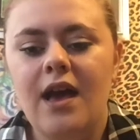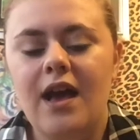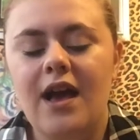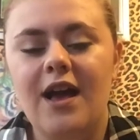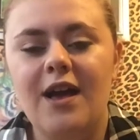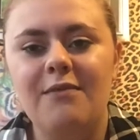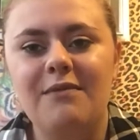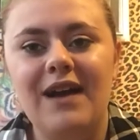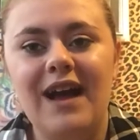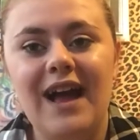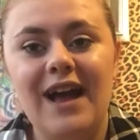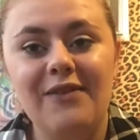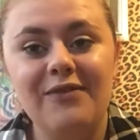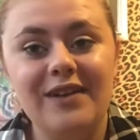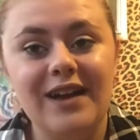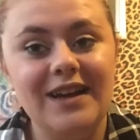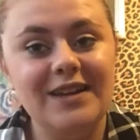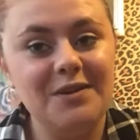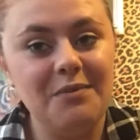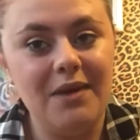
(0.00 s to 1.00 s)
Um, I have
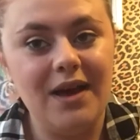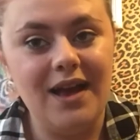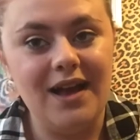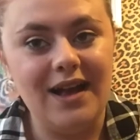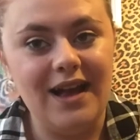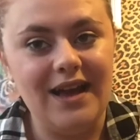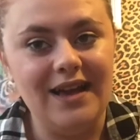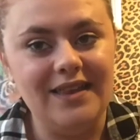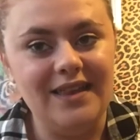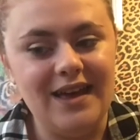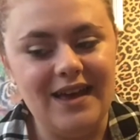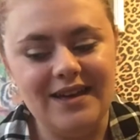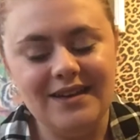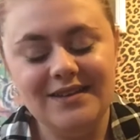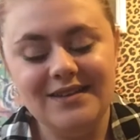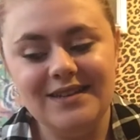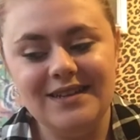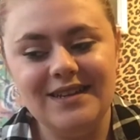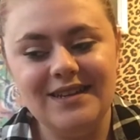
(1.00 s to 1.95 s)
kind of met a guy there,